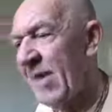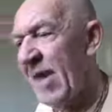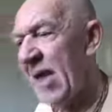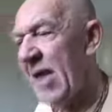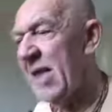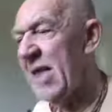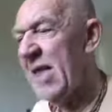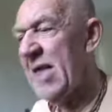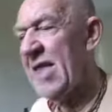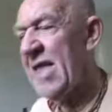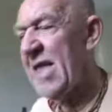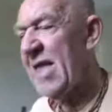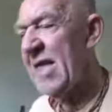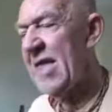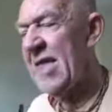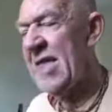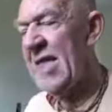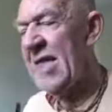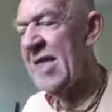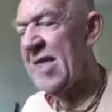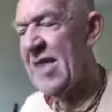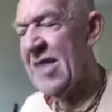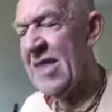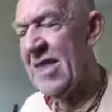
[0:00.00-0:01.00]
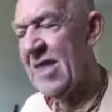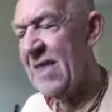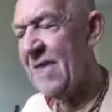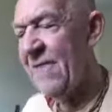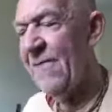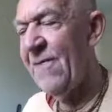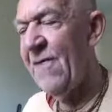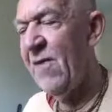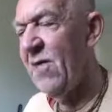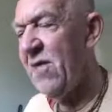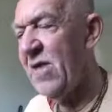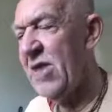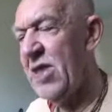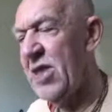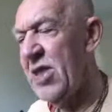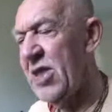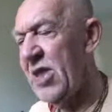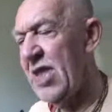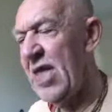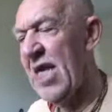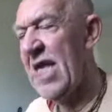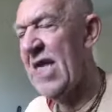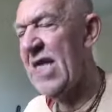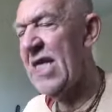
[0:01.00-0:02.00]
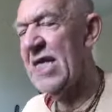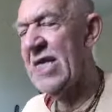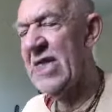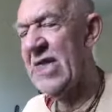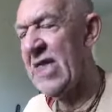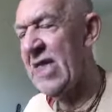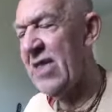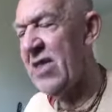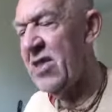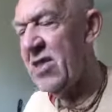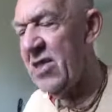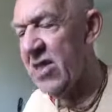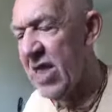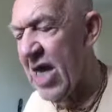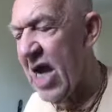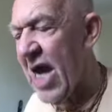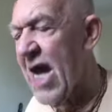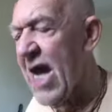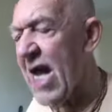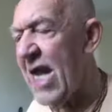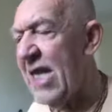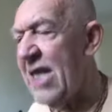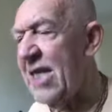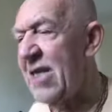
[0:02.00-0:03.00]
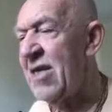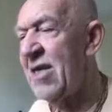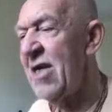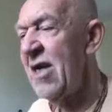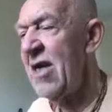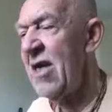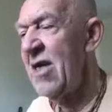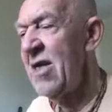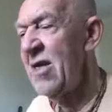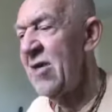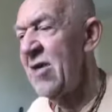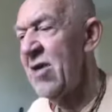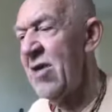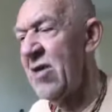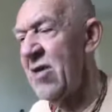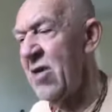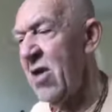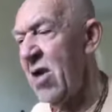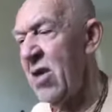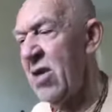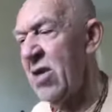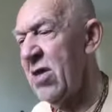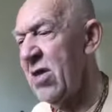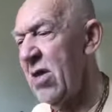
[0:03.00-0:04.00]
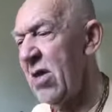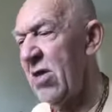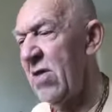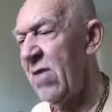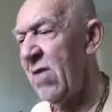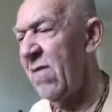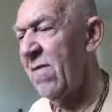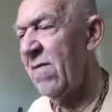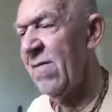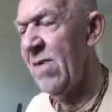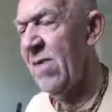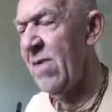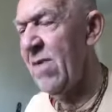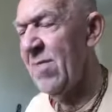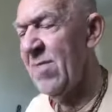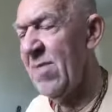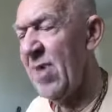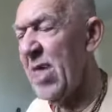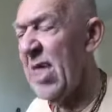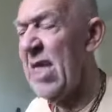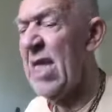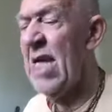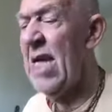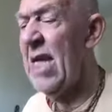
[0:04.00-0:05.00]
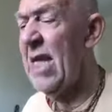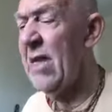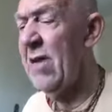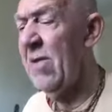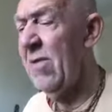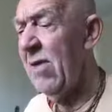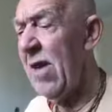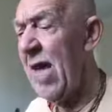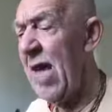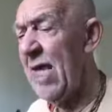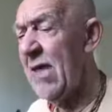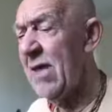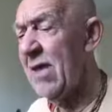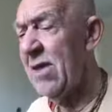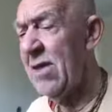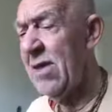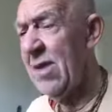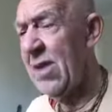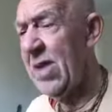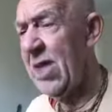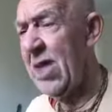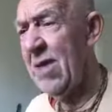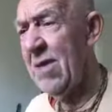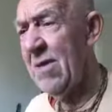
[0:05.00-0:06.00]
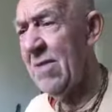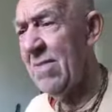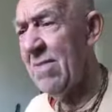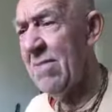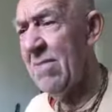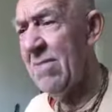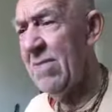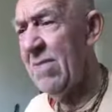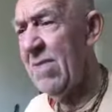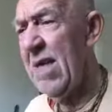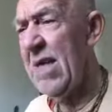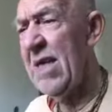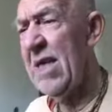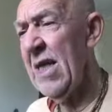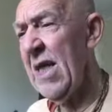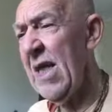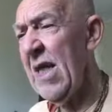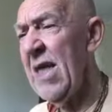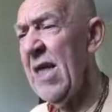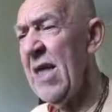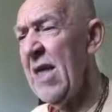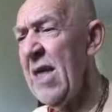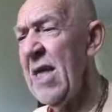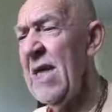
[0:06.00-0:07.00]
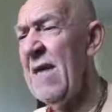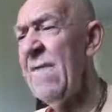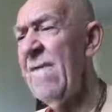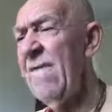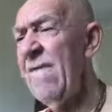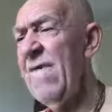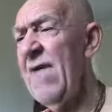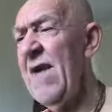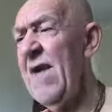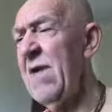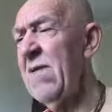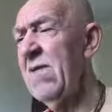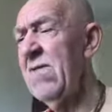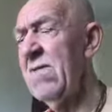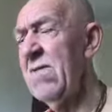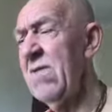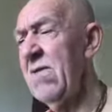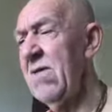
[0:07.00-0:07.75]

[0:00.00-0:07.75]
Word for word: that he did these foolish things. He tried to conquer over the material energy, but he failed.